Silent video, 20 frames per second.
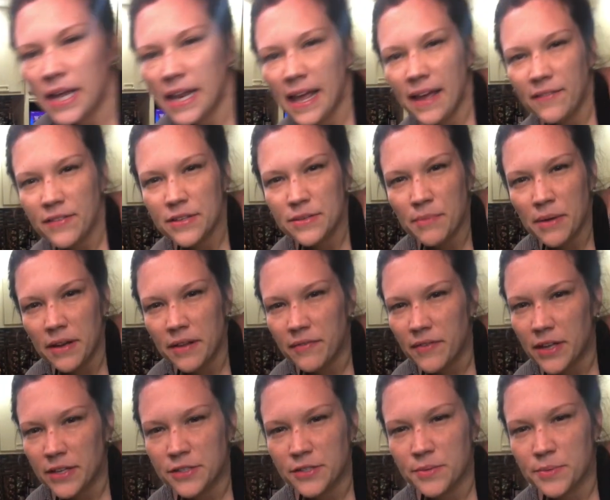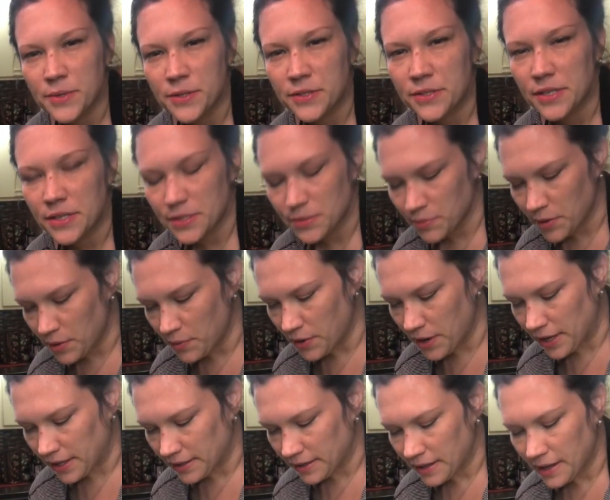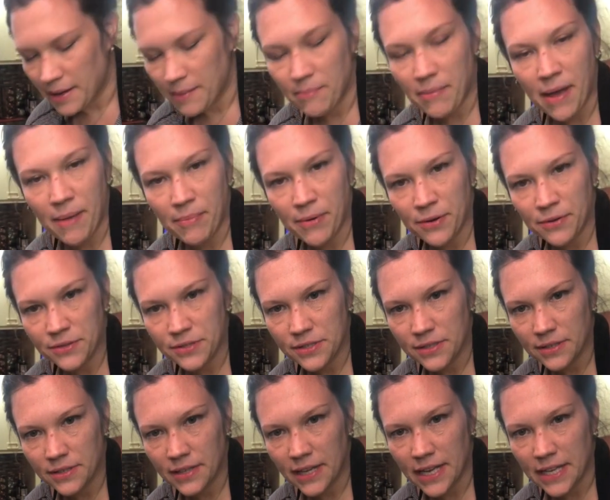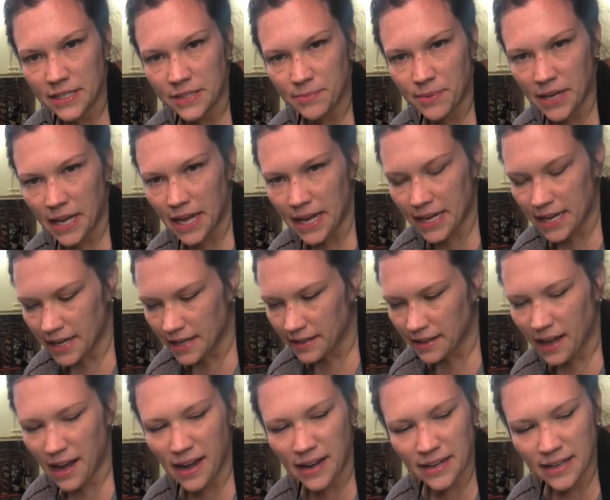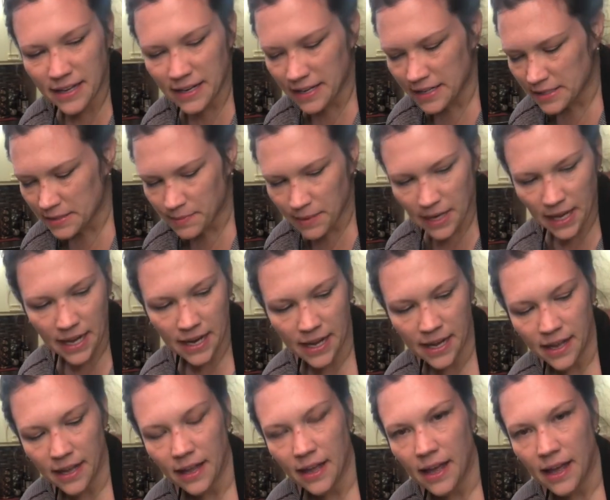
have as many vegetables as we want. Peppers in spaghetti, onion in spaghetti.